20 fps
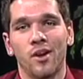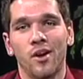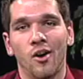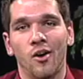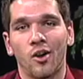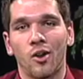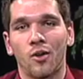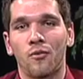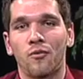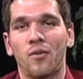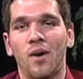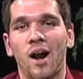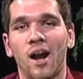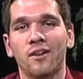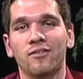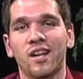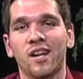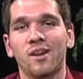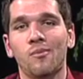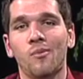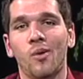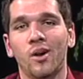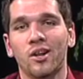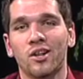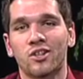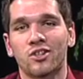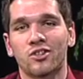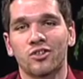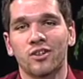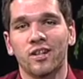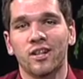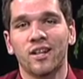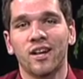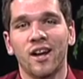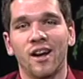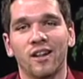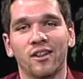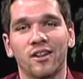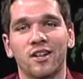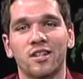On a five game winning streak,
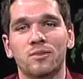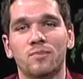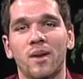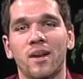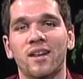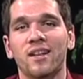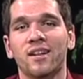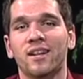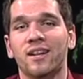Lin is making